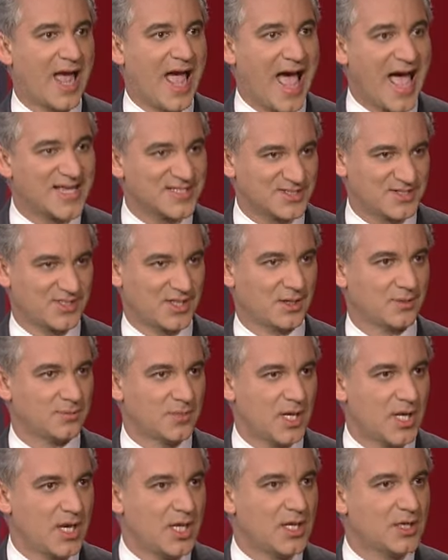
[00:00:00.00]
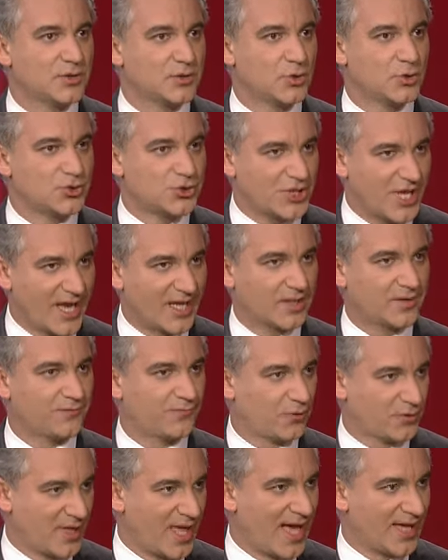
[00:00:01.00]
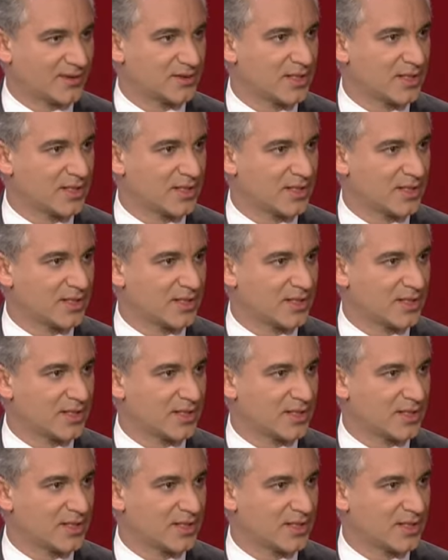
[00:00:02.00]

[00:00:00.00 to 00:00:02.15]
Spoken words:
ask them to check for that.